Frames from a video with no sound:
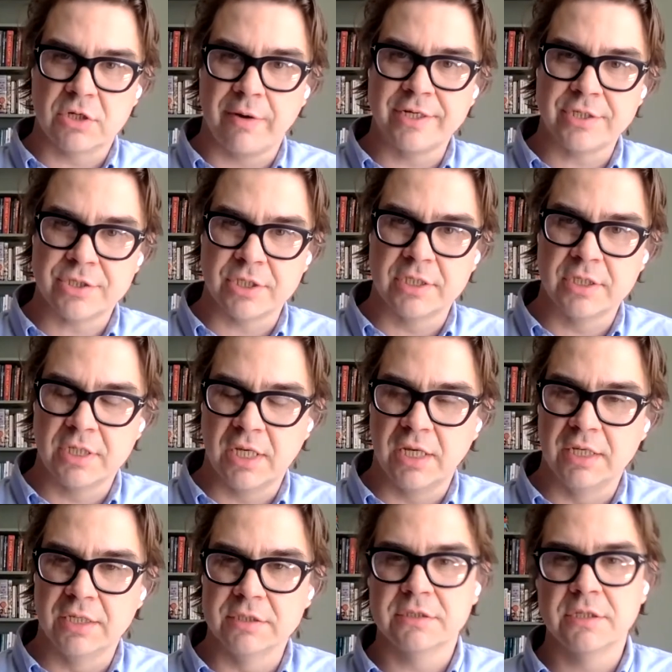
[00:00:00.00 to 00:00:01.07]
question
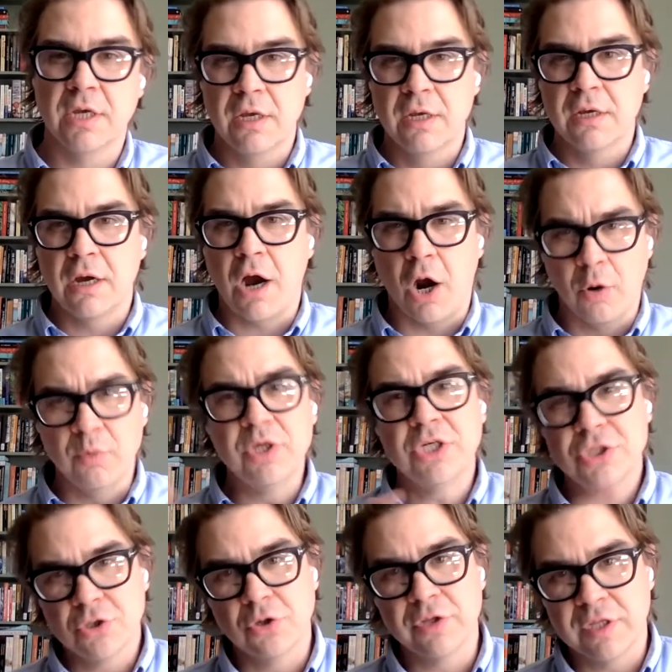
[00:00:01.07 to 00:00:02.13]
is, are we
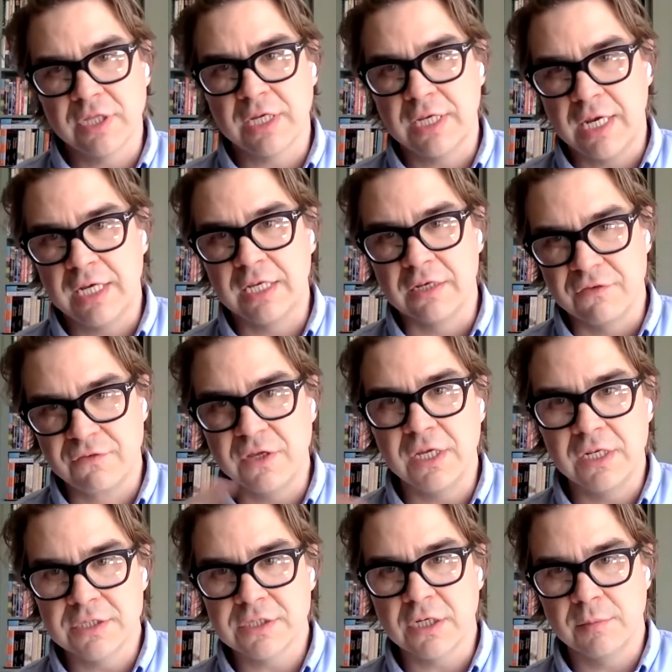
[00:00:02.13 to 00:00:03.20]
sure that the Canadian
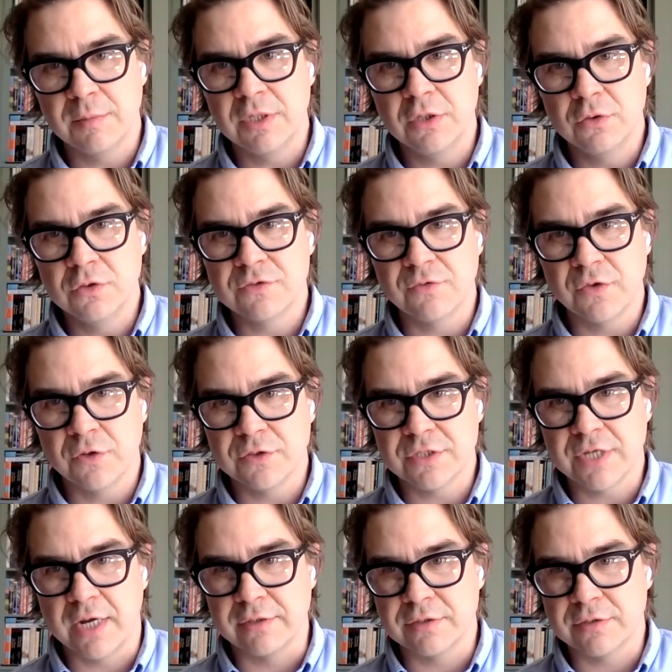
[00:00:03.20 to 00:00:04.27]
feed is going to be used for those
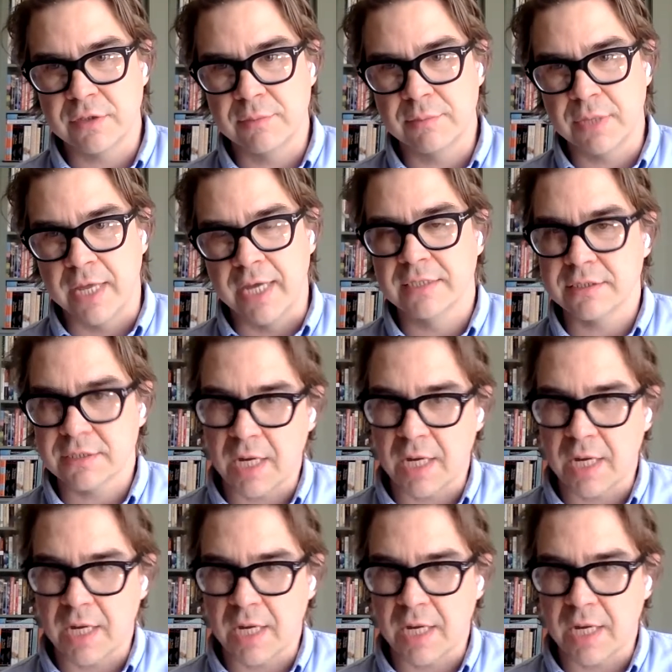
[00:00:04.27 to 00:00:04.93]
downstream plants?